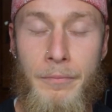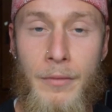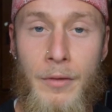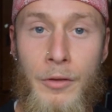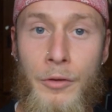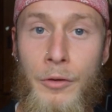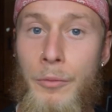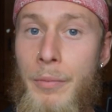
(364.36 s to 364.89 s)

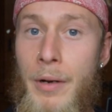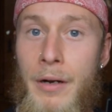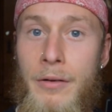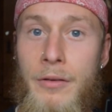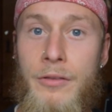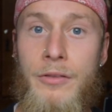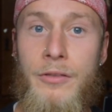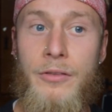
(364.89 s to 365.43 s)
your
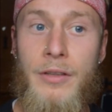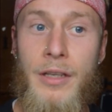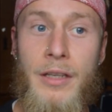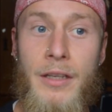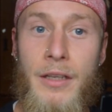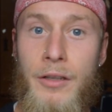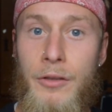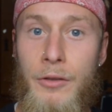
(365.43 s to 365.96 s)
parents
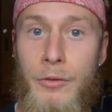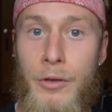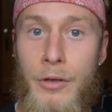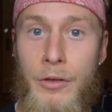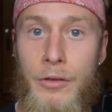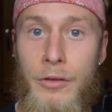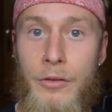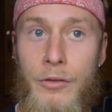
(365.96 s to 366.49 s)
thinking you are